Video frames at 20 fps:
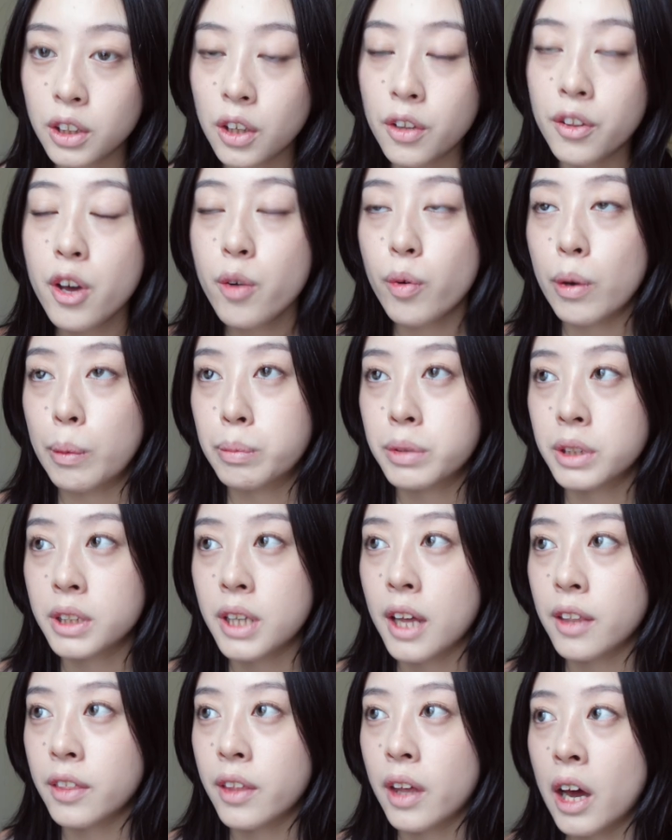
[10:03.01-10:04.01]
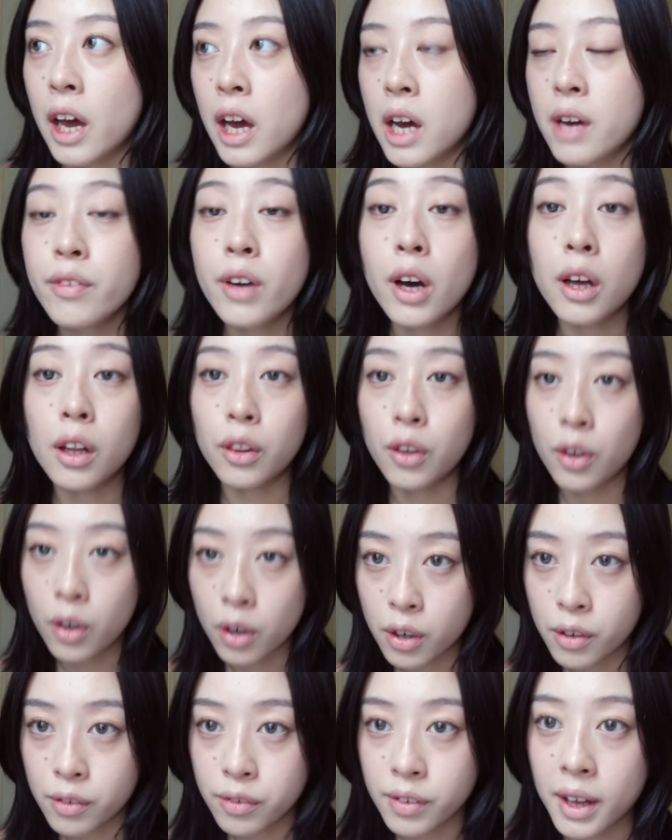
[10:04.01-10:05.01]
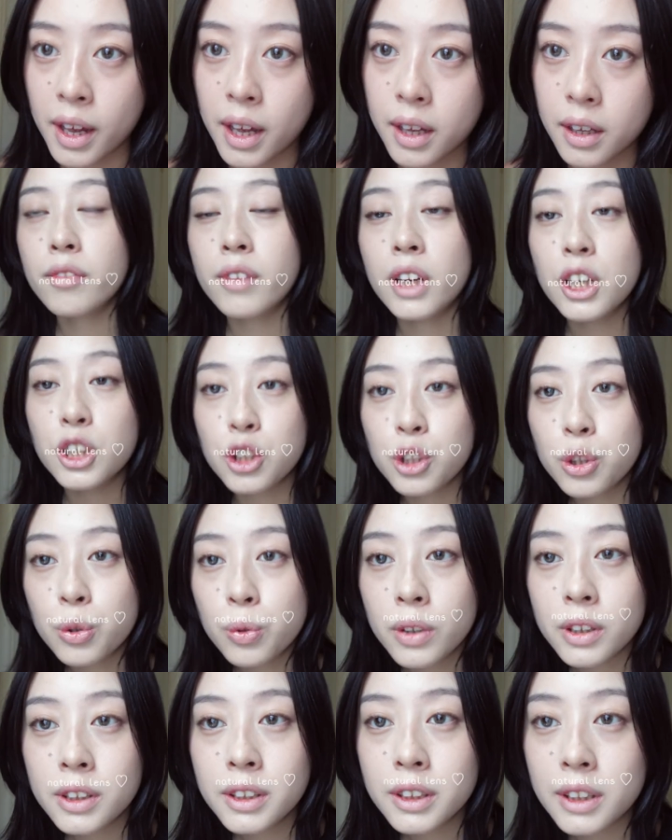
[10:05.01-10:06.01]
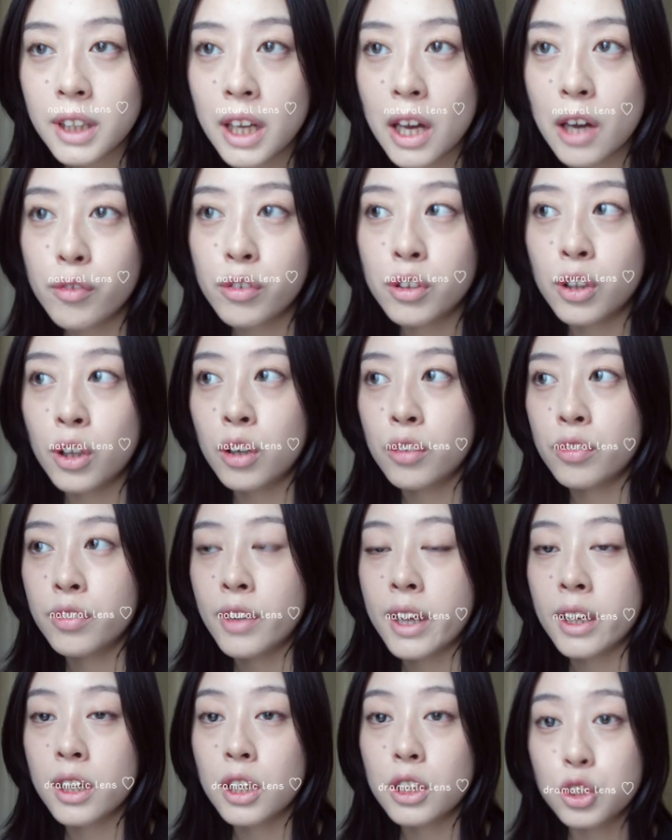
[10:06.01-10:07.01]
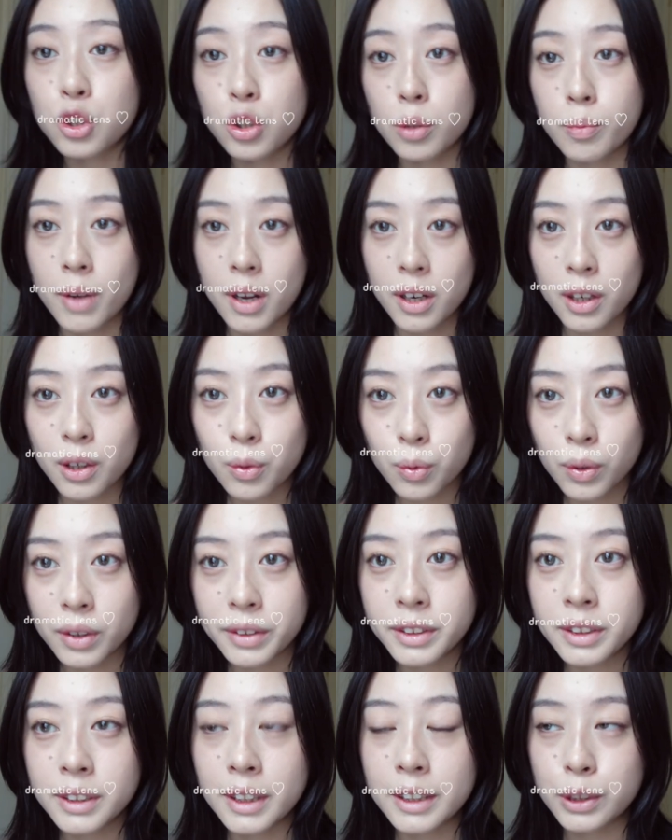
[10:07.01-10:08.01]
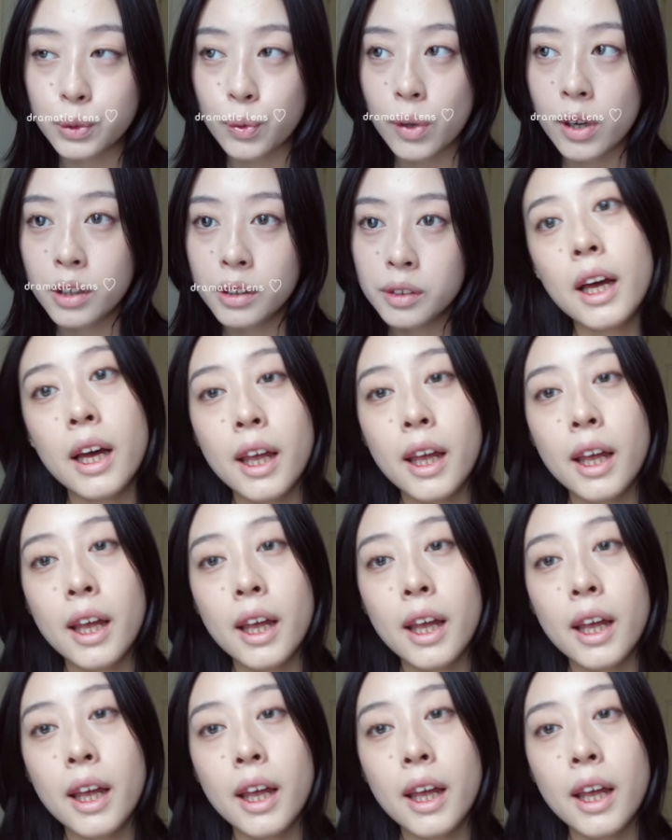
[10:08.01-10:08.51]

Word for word: On their website, they have a lot of like natural ones. They have a lot of like dramatic ones as well.